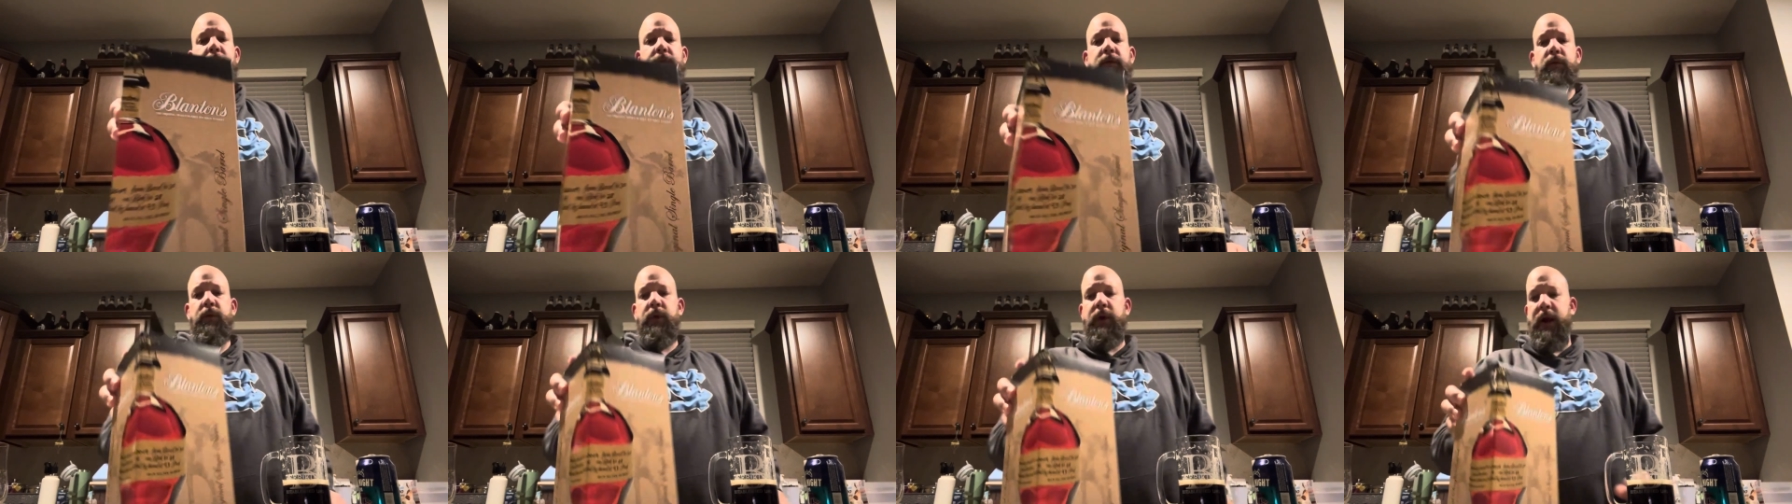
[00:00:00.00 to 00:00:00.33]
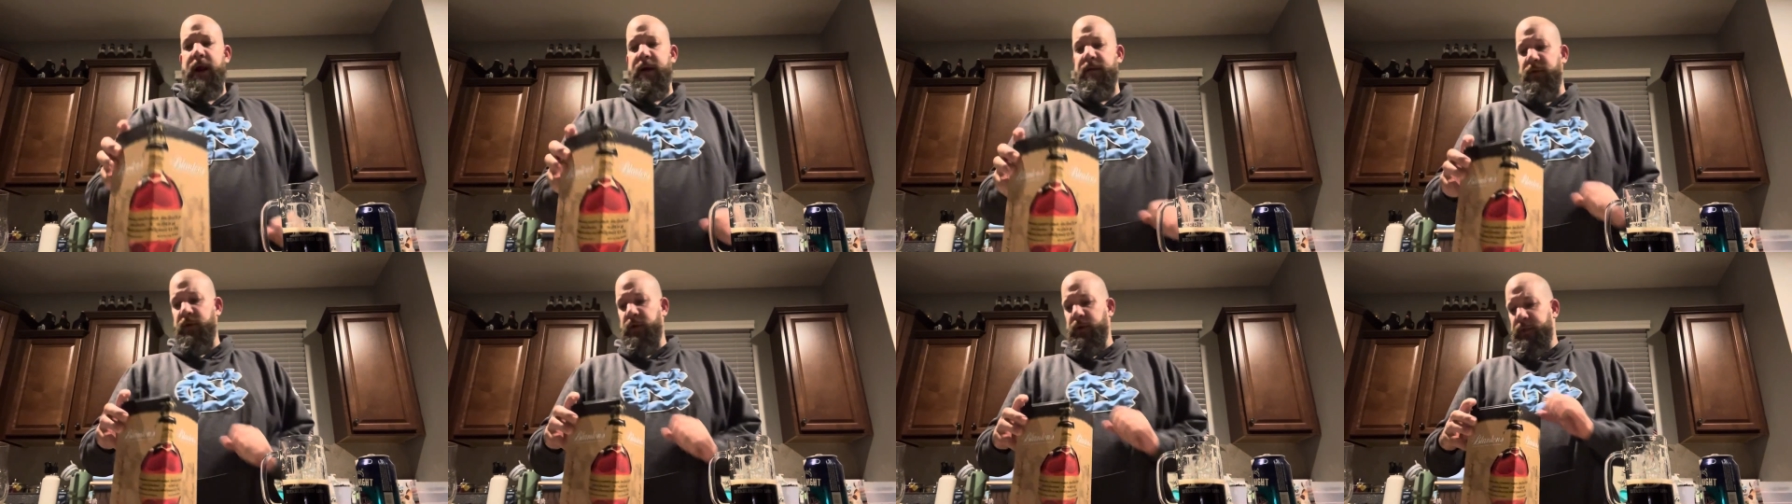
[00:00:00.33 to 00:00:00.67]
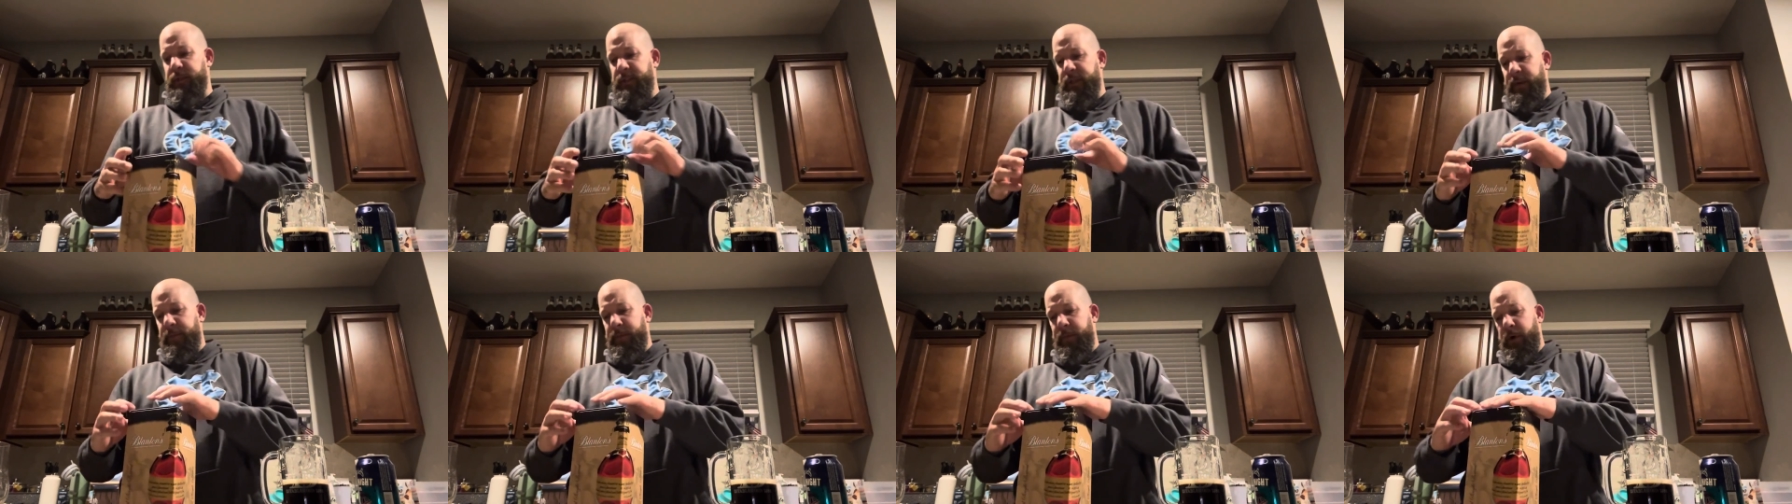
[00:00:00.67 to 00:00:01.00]
We're going to have a little
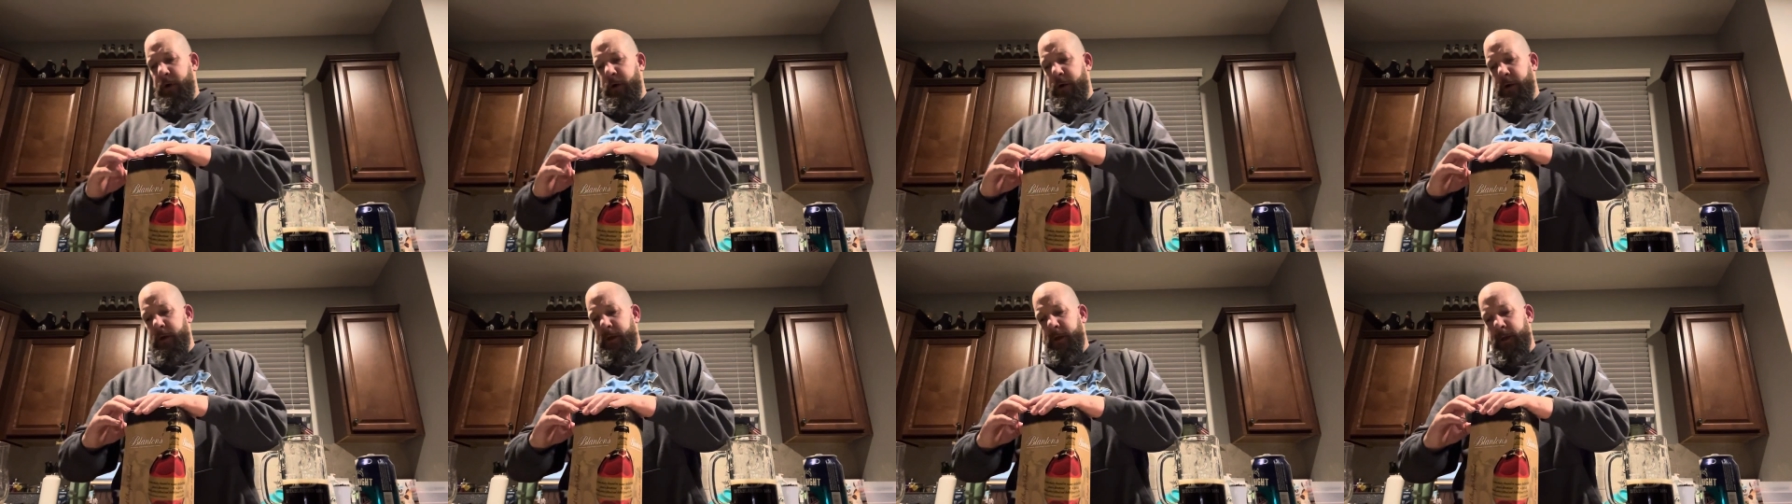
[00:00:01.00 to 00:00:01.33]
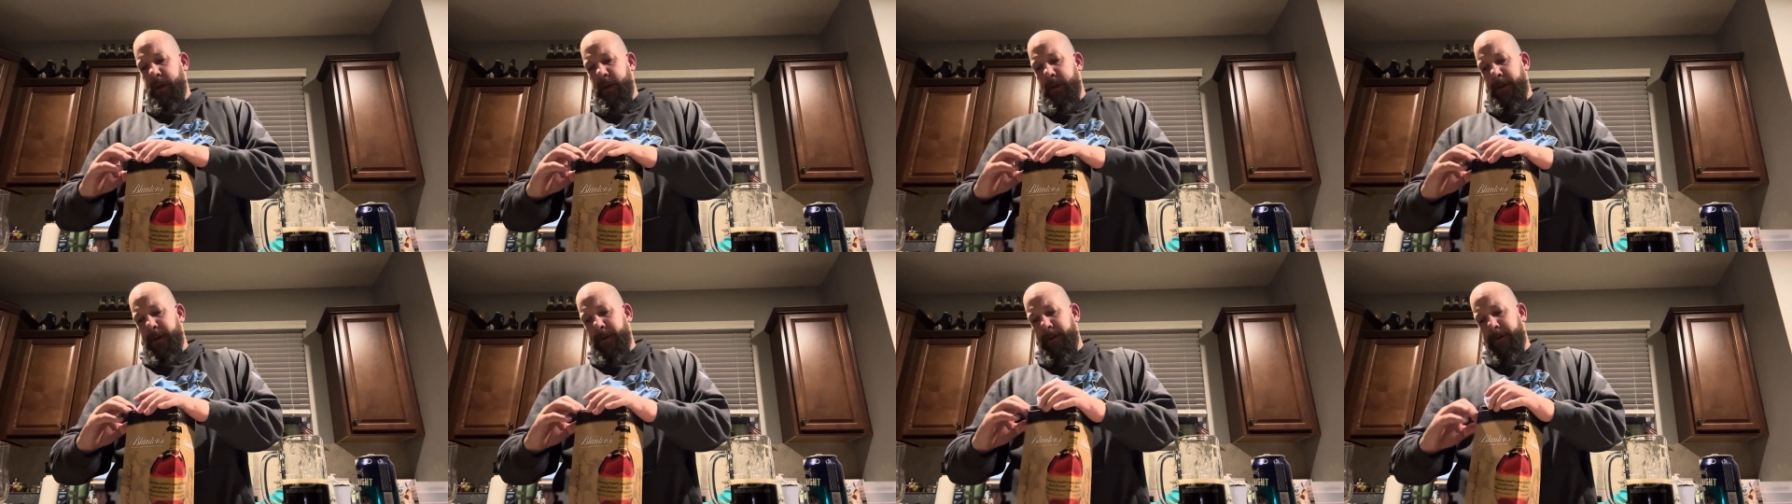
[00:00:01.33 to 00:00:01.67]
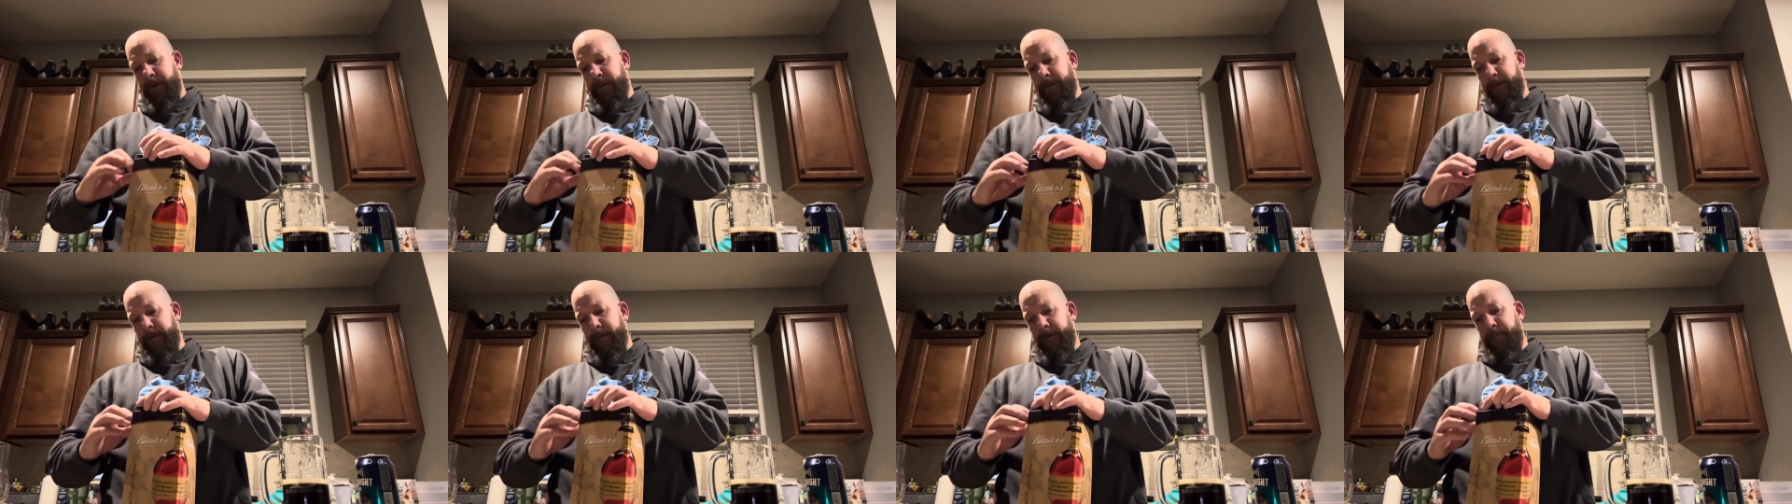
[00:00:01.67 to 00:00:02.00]
sipper.
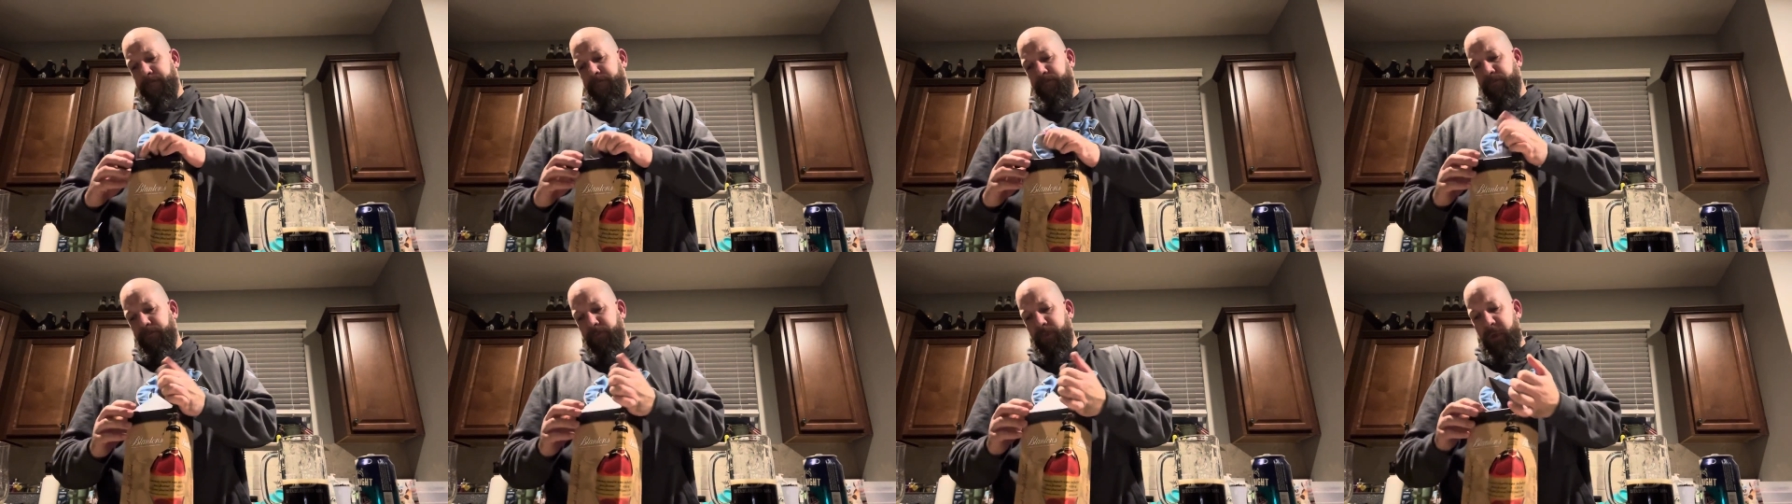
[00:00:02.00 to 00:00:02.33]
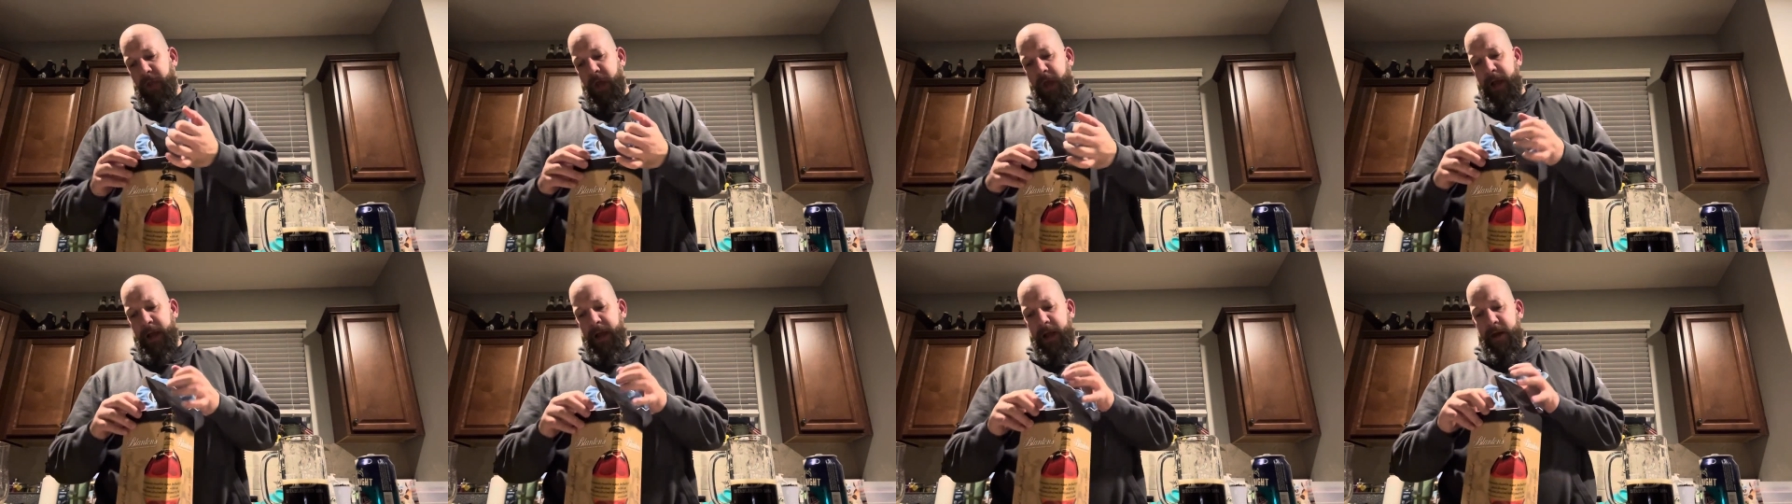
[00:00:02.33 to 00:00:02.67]
I